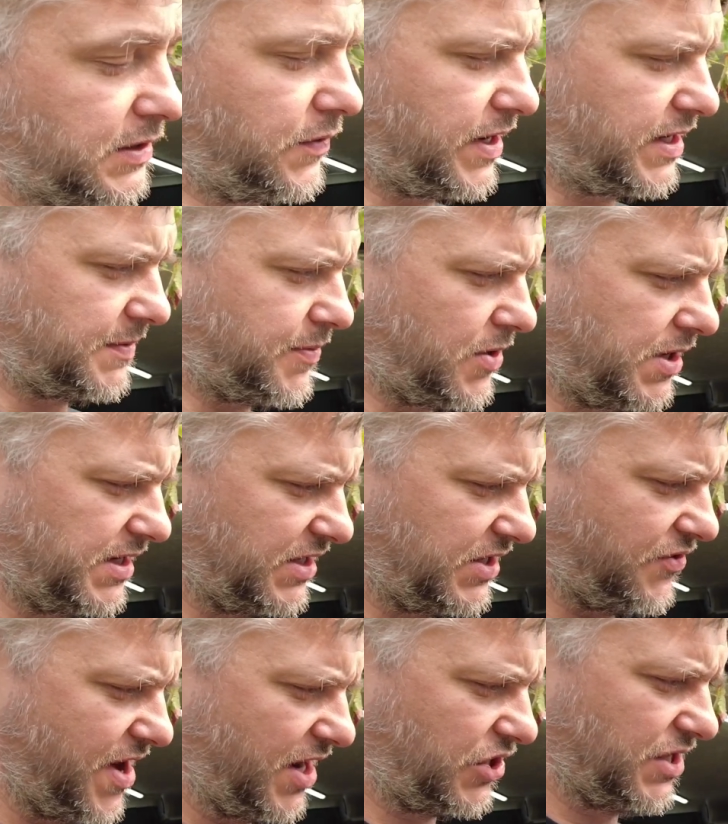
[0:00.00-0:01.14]
So as per
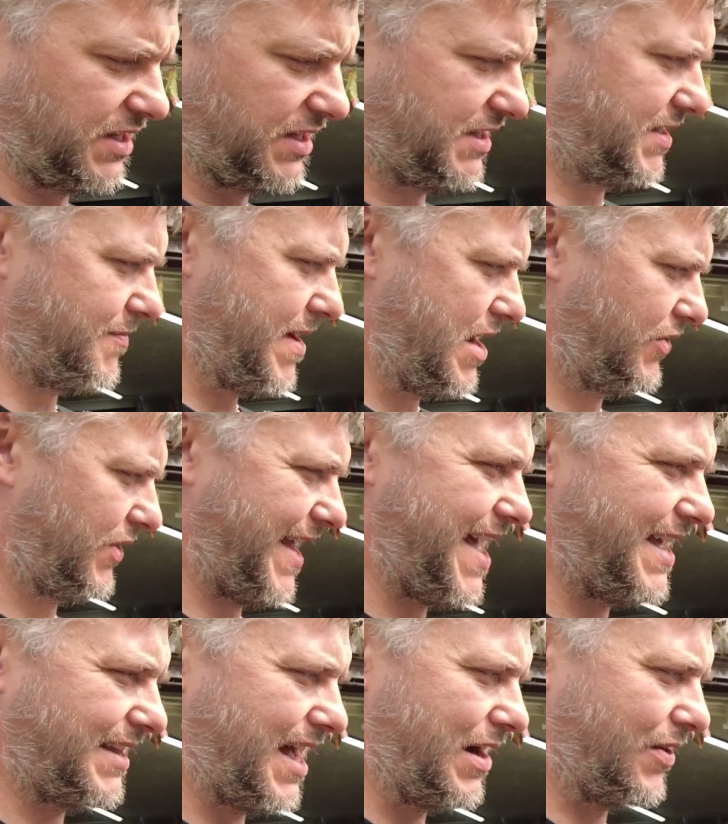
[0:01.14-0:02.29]
instructions, about
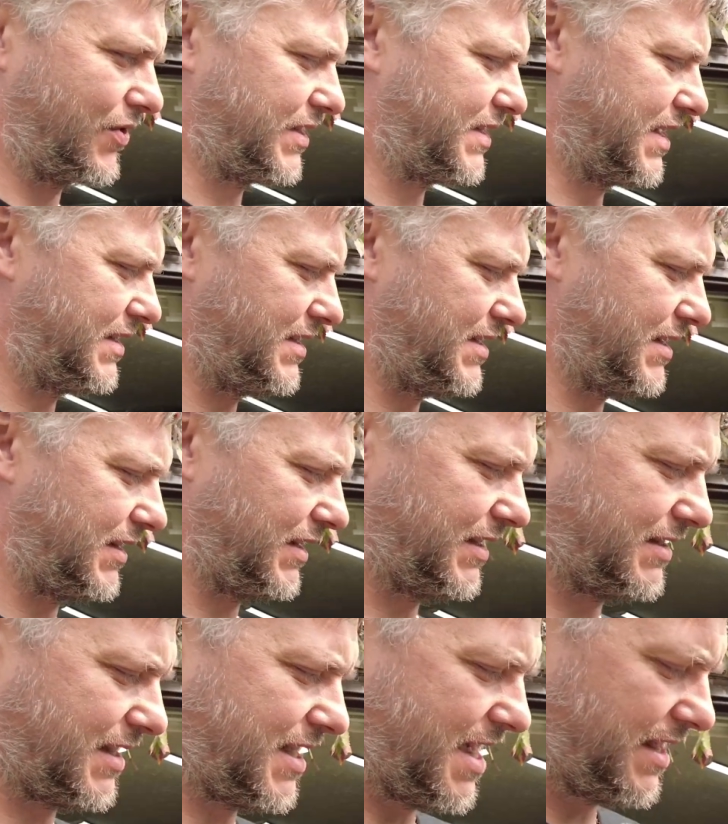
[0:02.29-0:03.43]
8 hours until
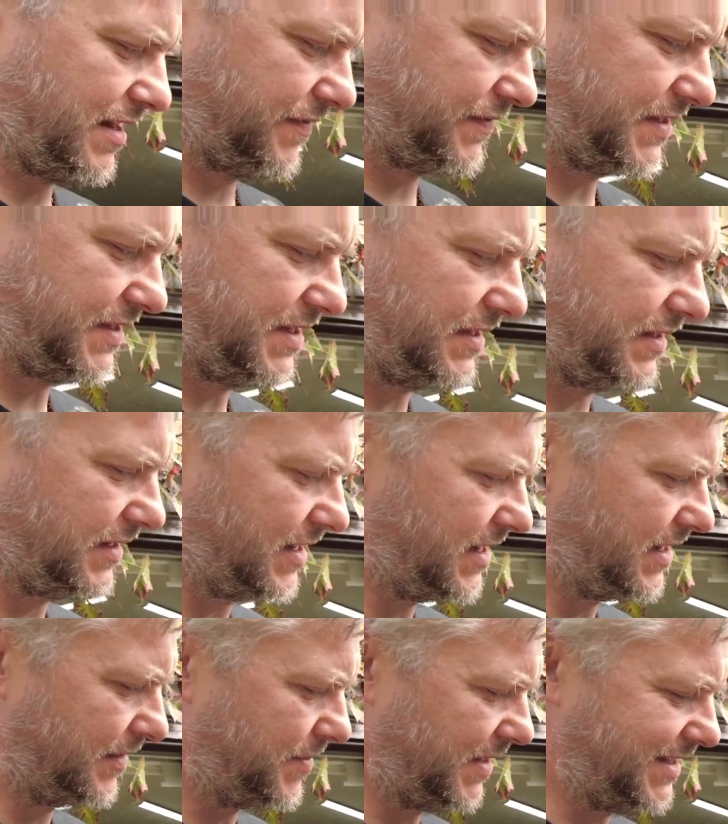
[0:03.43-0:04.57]
it's kind of still a
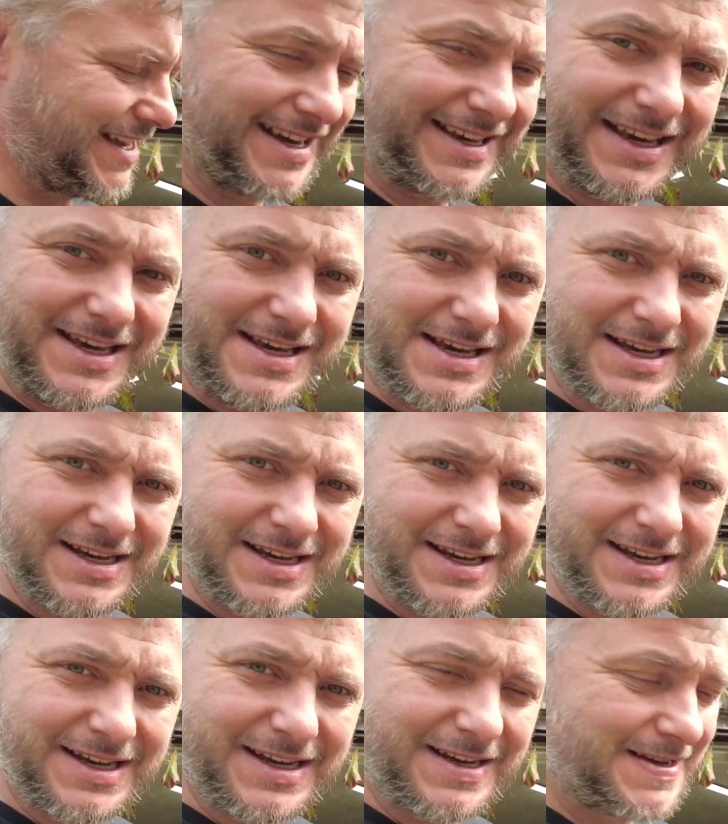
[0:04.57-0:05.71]
little bit tacky.
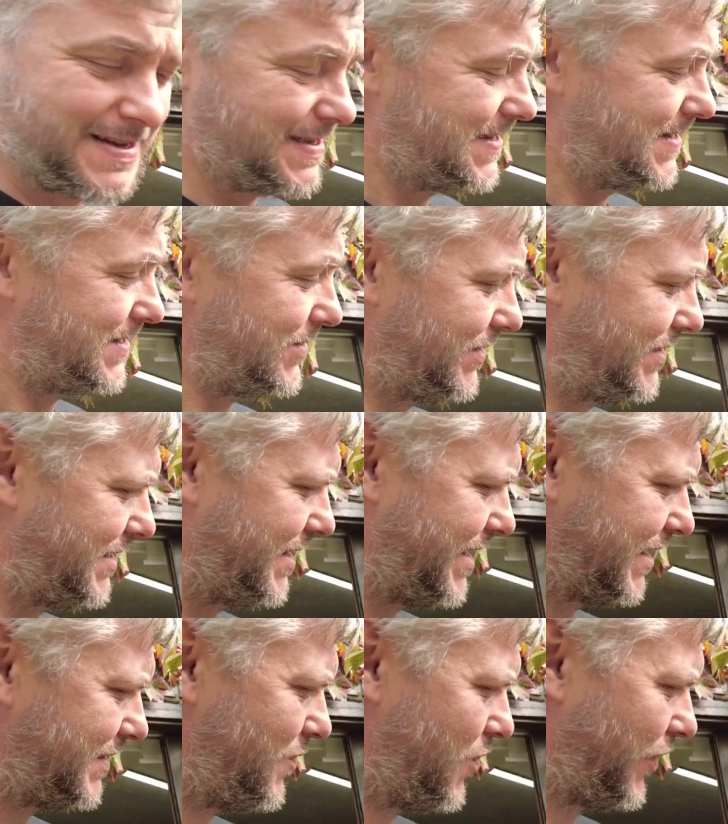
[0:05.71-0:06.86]
So it's the
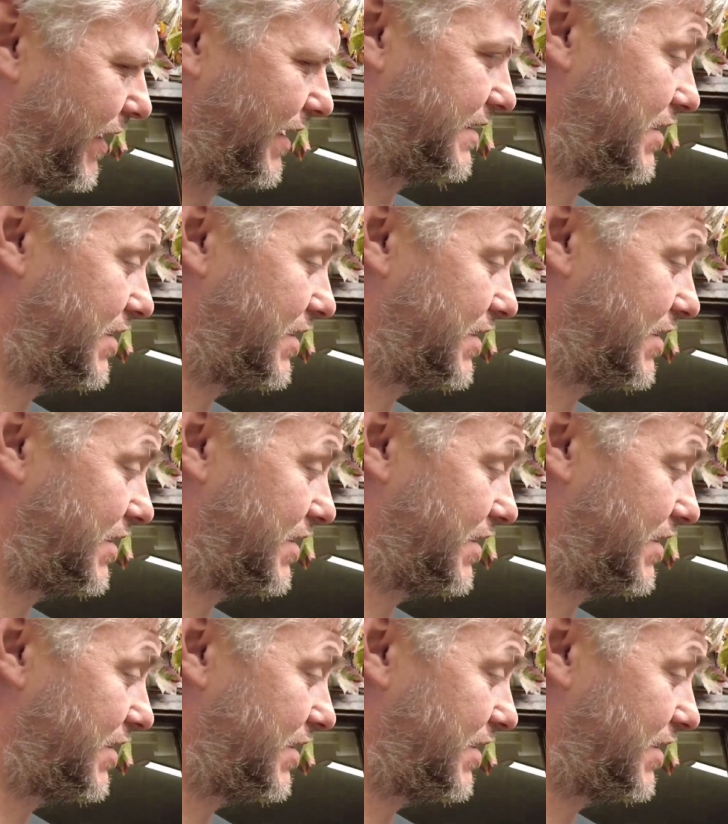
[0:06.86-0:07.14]
next morning.